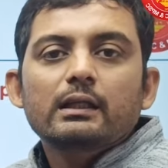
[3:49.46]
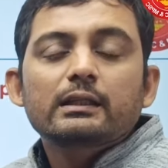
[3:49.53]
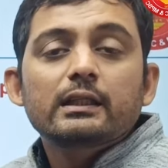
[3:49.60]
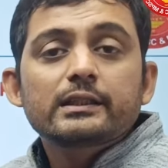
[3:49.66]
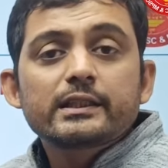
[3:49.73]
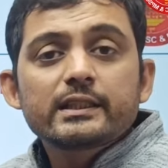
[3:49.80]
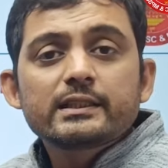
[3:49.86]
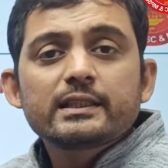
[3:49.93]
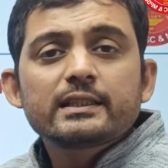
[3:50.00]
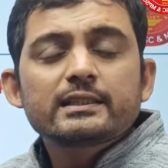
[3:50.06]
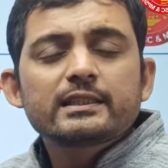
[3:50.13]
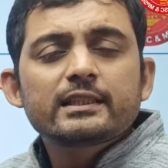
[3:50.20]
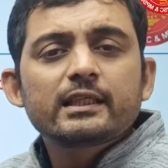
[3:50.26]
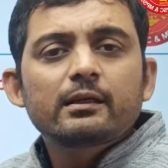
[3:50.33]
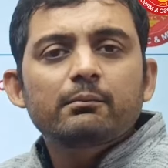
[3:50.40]
The G C
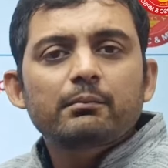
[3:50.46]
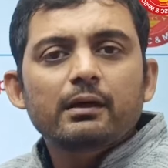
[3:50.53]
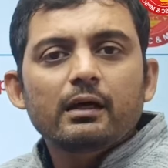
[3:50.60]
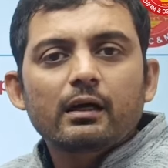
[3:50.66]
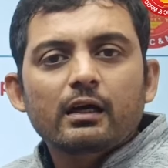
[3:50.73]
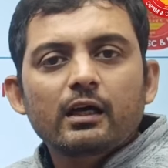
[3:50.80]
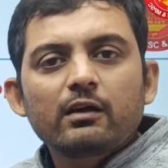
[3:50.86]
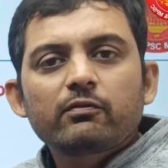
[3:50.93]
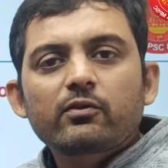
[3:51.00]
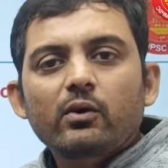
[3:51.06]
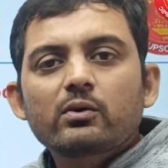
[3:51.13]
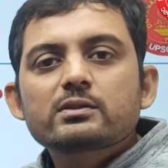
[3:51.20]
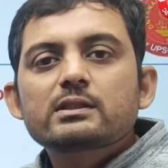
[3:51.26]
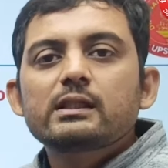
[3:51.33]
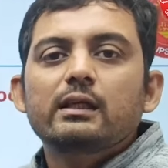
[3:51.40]
C Gulf
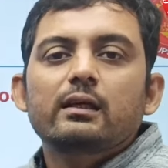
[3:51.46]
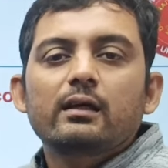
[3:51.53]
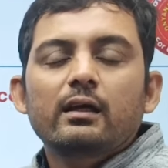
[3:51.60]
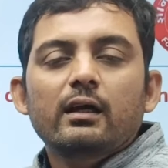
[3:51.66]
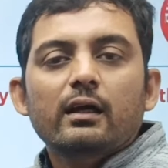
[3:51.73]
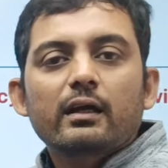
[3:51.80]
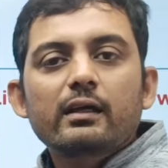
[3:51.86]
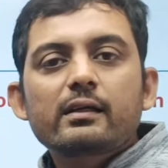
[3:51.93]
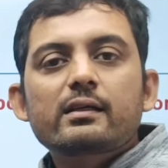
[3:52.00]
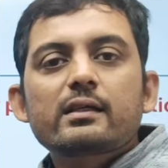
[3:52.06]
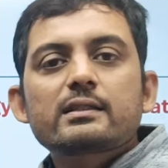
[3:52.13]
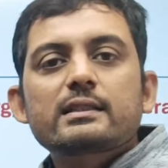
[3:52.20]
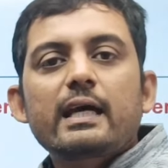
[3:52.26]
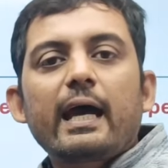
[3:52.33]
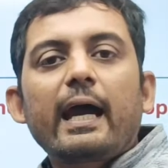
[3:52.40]
Council
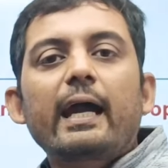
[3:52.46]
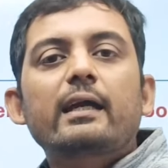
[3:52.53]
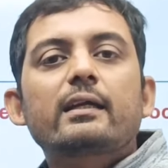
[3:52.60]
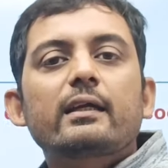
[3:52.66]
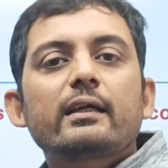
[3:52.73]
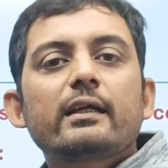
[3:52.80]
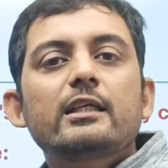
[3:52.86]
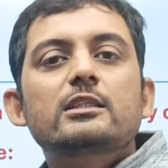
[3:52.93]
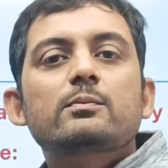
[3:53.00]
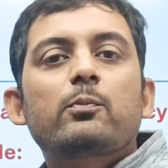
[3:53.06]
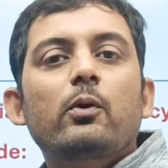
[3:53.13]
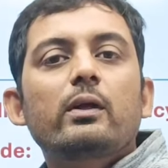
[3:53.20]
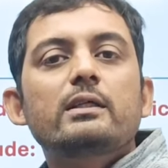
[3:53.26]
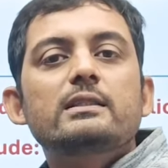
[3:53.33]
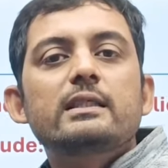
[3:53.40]
countries act East
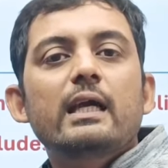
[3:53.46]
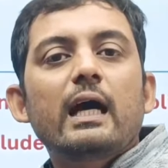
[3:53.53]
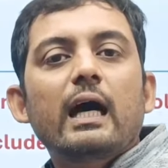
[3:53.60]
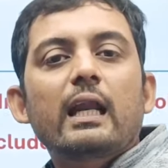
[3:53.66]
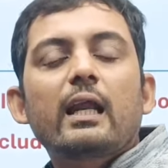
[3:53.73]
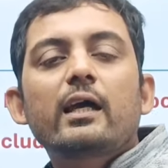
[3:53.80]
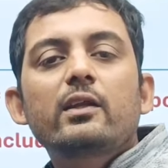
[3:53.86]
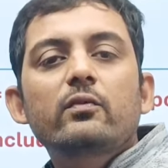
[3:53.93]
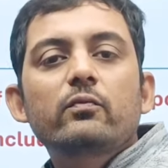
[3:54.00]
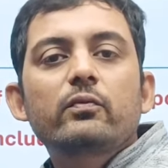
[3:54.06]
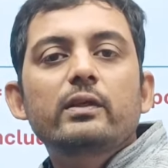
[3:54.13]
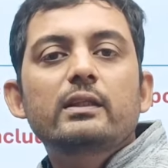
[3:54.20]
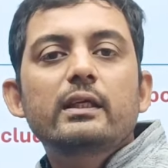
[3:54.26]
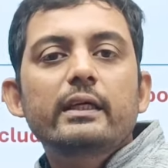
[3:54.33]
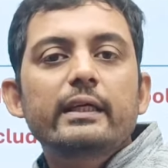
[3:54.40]
policy aligned
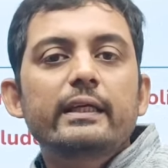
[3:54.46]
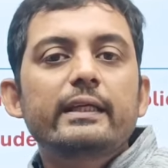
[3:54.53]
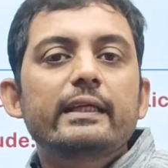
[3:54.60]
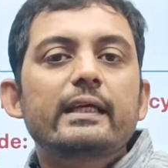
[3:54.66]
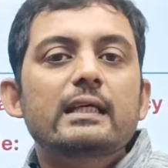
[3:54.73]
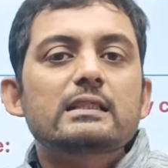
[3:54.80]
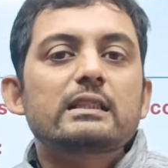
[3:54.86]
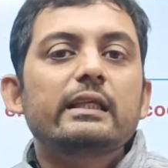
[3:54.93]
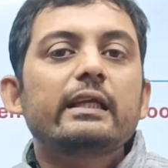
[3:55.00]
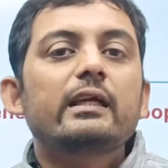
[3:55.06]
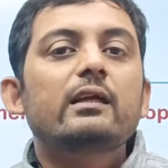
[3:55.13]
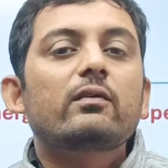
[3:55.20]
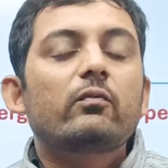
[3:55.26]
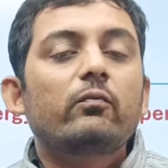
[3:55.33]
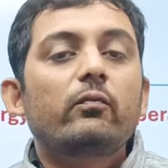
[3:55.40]
with India's
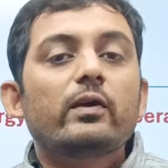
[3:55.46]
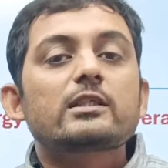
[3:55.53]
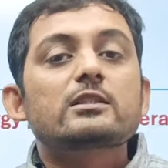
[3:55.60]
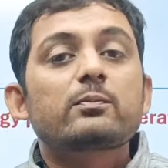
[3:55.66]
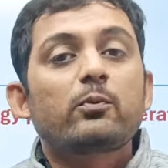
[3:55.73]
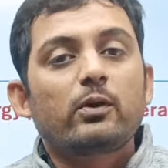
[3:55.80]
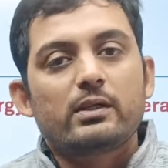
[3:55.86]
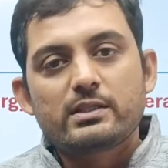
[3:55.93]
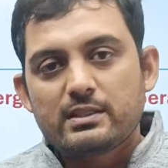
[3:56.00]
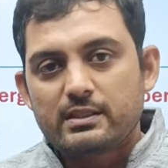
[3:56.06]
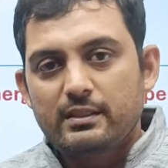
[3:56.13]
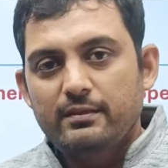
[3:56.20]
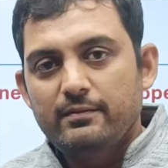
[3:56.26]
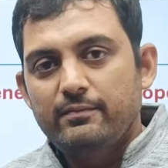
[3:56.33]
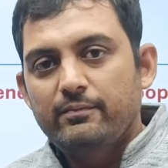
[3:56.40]
link West
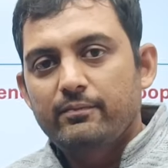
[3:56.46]
policy,